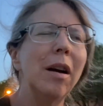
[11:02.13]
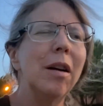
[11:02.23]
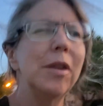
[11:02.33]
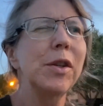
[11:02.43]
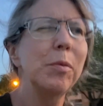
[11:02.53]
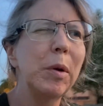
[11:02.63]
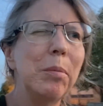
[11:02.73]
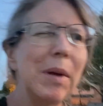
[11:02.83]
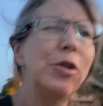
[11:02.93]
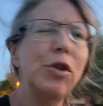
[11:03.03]
Someone
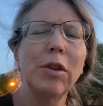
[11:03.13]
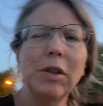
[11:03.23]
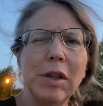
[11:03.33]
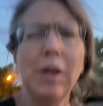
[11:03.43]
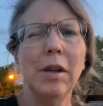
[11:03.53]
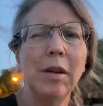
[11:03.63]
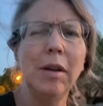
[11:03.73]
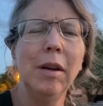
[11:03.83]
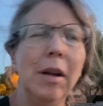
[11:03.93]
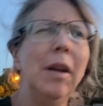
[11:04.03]
mentioned
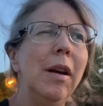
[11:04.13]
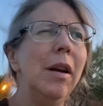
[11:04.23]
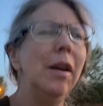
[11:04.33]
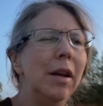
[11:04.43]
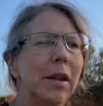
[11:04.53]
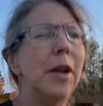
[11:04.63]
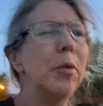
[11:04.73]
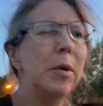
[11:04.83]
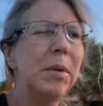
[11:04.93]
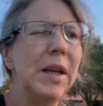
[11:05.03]
that it
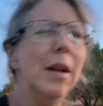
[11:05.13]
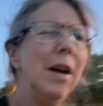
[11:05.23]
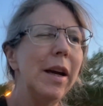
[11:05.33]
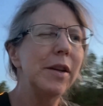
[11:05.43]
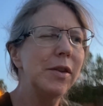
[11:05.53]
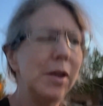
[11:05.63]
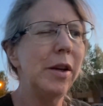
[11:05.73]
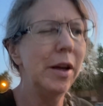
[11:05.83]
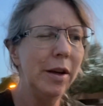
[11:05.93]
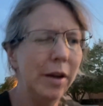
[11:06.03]
would be nice
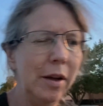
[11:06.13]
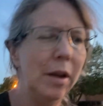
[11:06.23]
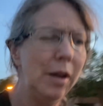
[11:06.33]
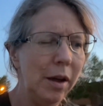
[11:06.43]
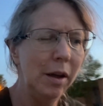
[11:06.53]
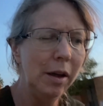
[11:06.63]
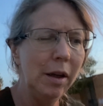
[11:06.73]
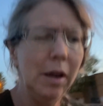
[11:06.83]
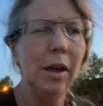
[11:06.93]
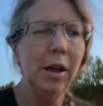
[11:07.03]

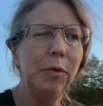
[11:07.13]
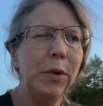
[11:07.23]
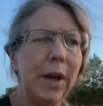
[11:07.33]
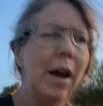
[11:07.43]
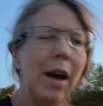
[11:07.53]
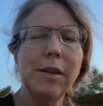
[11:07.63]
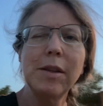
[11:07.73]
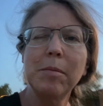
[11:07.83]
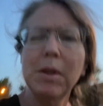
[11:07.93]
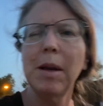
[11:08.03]
if we had
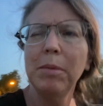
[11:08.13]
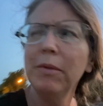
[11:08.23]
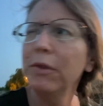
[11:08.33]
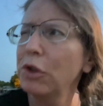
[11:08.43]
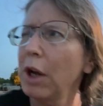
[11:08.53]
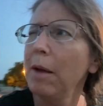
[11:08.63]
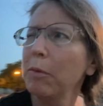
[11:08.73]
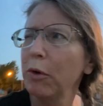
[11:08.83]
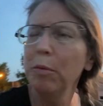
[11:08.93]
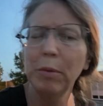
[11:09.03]
some type of a chat
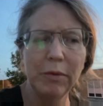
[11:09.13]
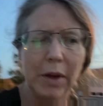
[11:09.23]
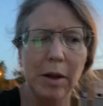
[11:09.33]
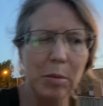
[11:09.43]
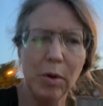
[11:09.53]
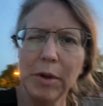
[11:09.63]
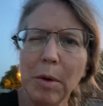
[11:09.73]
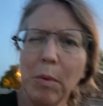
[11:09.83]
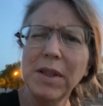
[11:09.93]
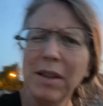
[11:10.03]
group available that
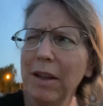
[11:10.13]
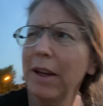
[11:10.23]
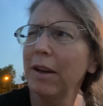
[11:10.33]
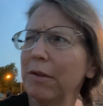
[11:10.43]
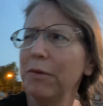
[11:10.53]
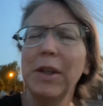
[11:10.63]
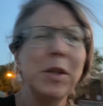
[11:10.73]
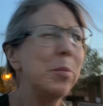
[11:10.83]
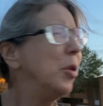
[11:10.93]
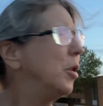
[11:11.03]
wasn't like on
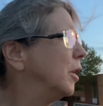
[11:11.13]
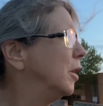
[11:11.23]
Facebook,